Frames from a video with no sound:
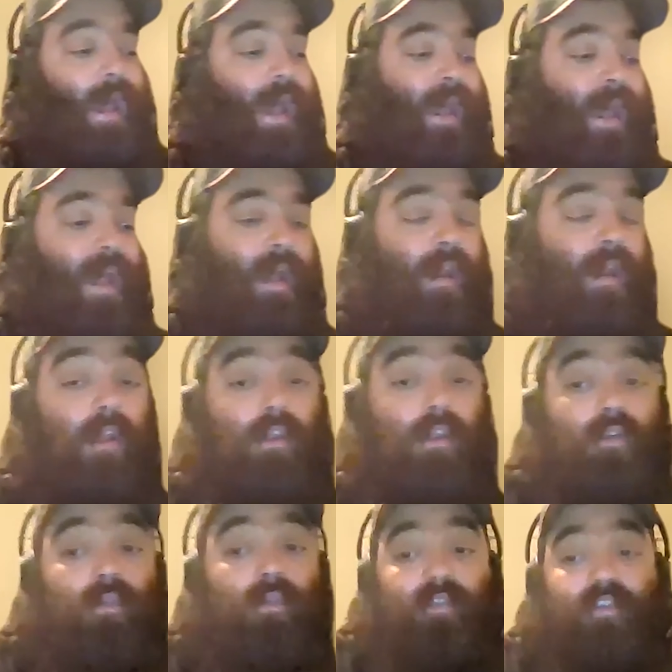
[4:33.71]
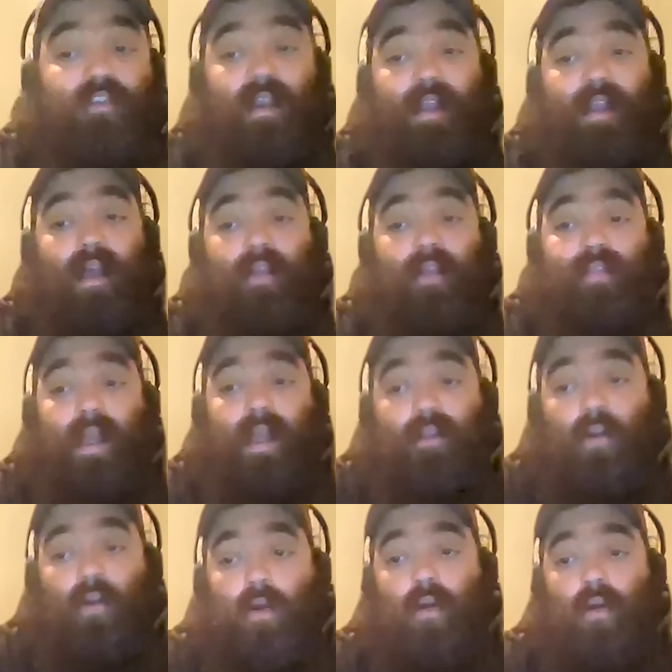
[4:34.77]
And you sending out
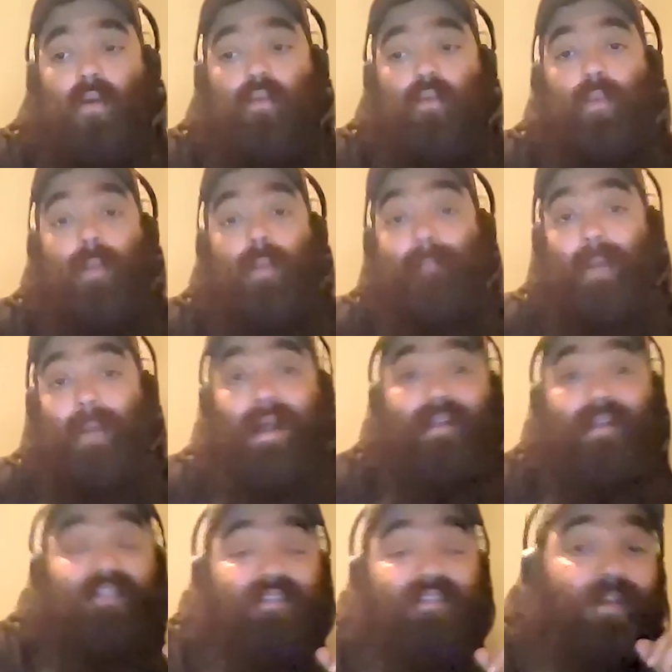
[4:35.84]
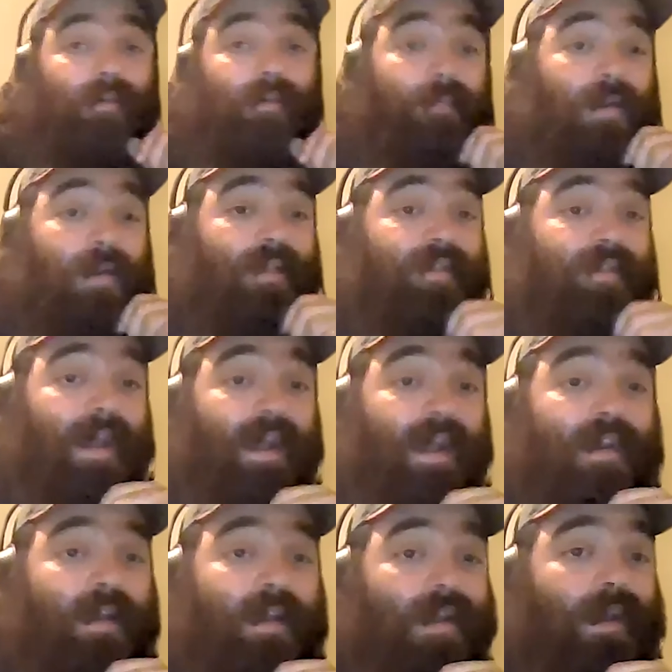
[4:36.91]
that card reminds them
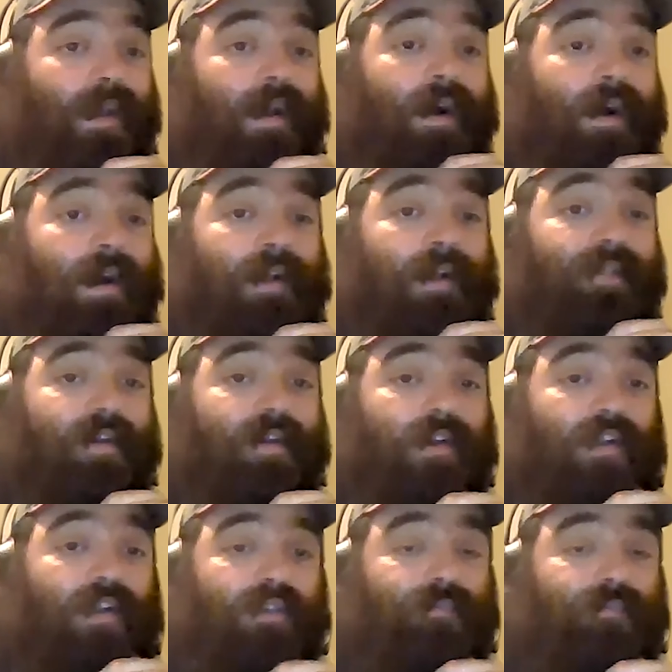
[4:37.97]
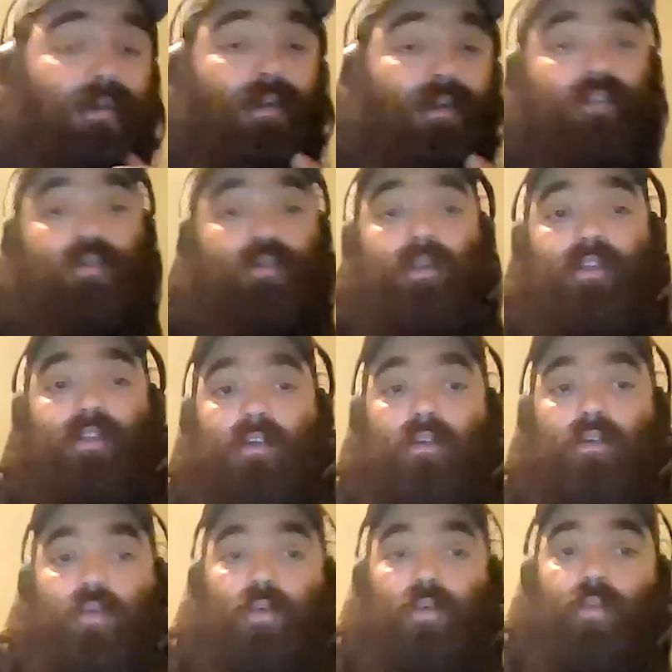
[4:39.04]
that uh, their experience with
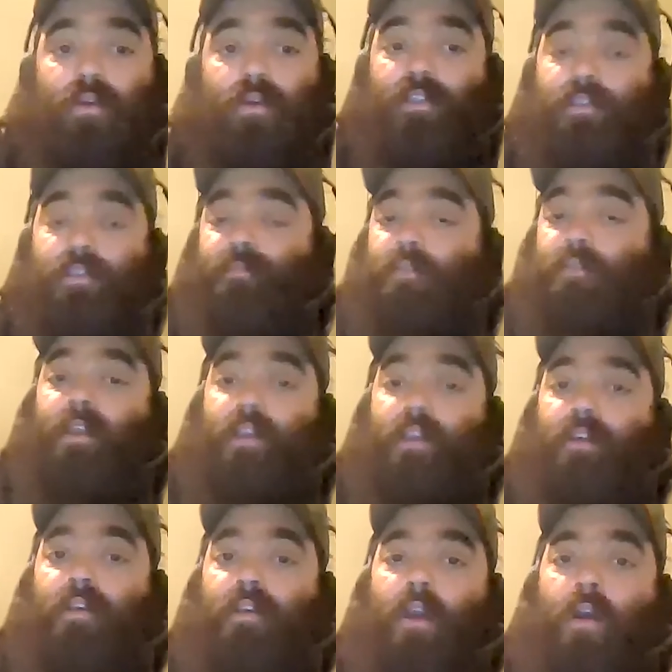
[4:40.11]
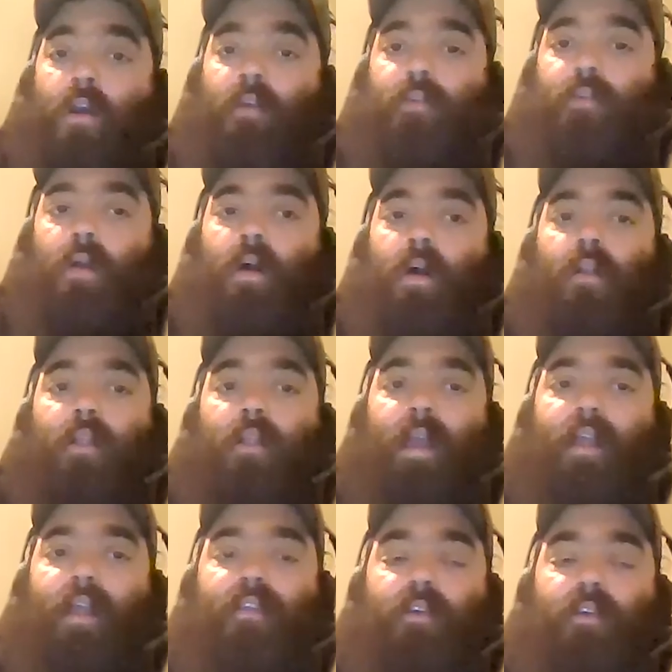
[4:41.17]
you was pretty good overall.
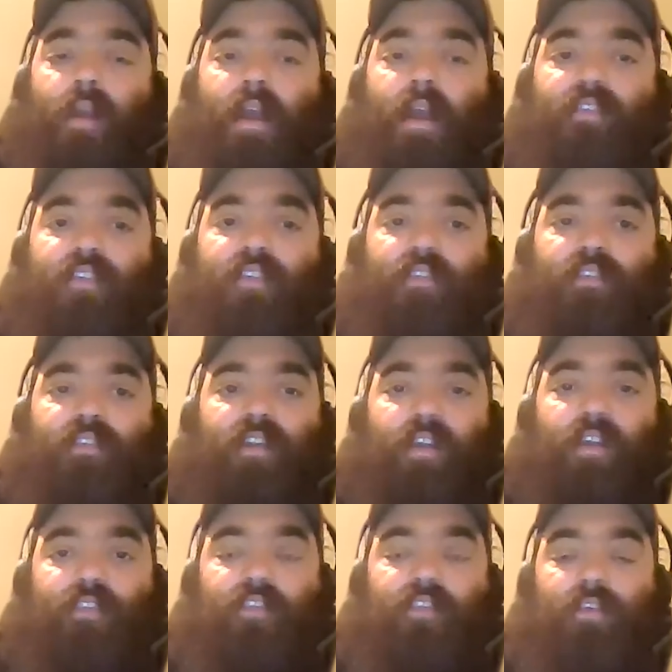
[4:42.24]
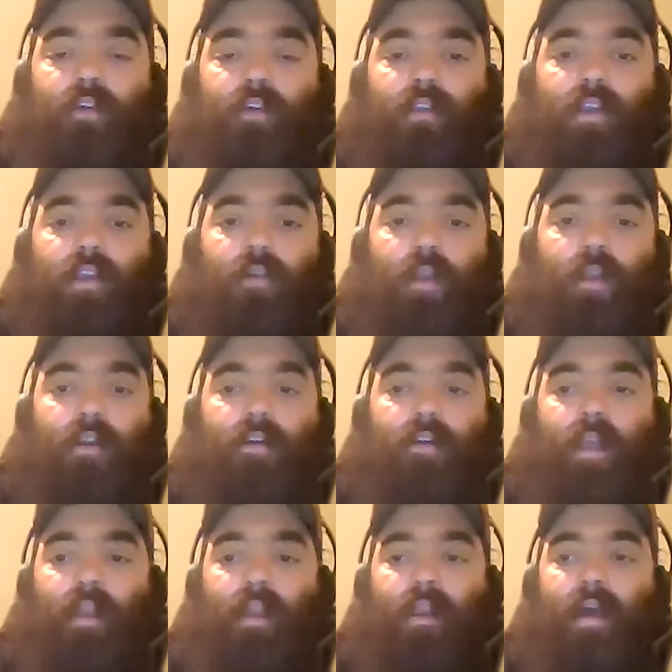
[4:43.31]
And the grass isn't necessarily greener.
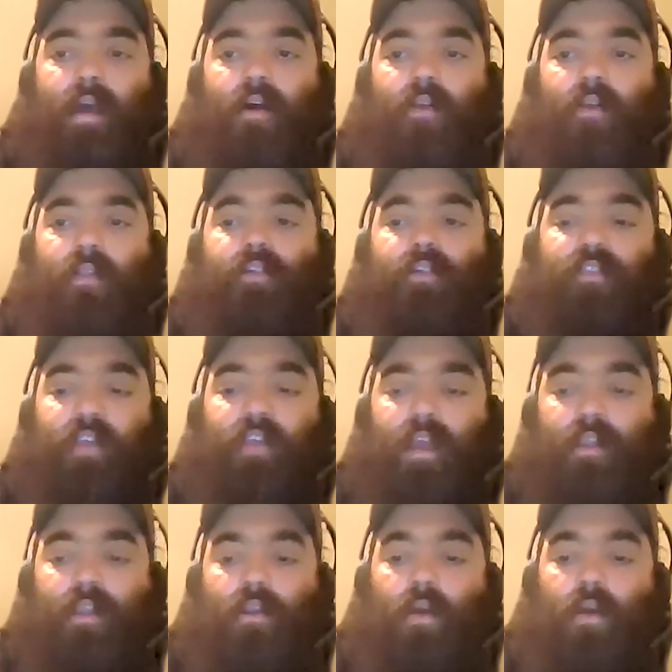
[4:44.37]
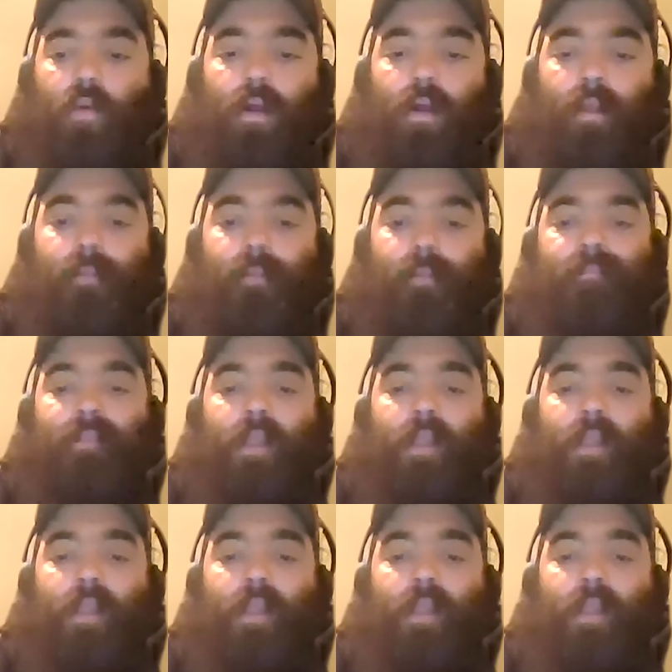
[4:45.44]
And now they're saying, you know what?